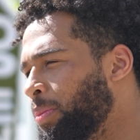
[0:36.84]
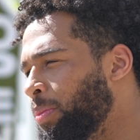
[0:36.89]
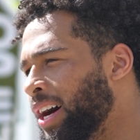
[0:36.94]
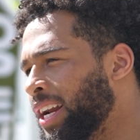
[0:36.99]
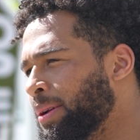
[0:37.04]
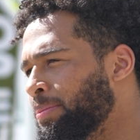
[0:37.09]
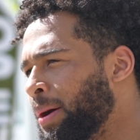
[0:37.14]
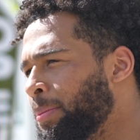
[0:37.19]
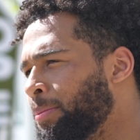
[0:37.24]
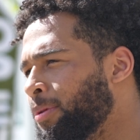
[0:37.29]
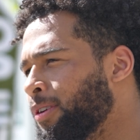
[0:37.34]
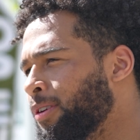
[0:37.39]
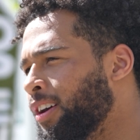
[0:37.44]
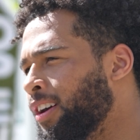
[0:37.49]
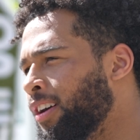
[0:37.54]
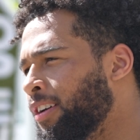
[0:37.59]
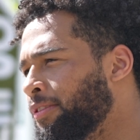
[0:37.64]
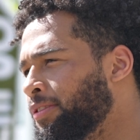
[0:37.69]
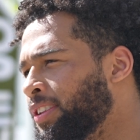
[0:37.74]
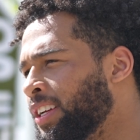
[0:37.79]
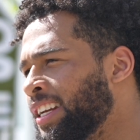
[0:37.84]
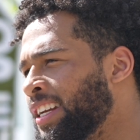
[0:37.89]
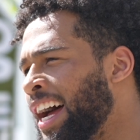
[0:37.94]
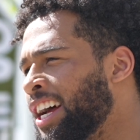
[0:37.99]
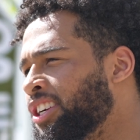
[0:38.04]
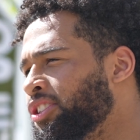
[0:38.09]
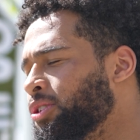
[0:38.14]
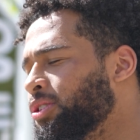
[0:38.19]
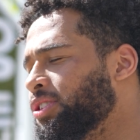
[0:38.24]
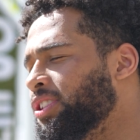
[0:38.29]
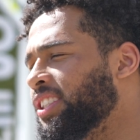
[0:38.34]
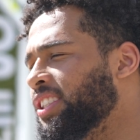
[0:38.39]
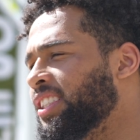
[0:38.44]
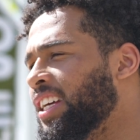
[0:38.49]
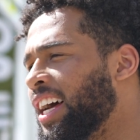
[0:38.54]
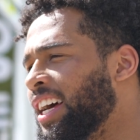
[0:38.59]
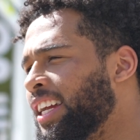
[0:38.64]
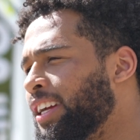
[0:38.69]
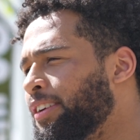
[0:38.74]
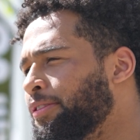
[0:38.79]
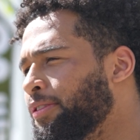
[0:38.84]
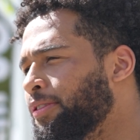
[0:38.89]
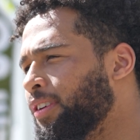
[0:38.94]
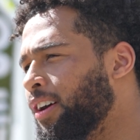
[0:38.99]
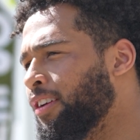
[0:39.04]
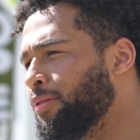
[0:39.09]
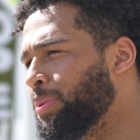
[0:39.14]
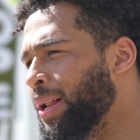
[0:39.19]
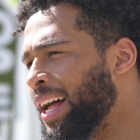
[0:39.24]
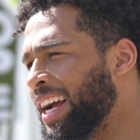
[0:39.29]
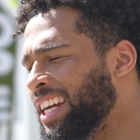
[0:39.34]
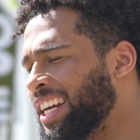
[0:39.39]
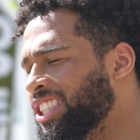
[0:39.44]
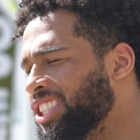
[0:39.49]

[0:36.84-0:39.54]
body member of the National Society of Black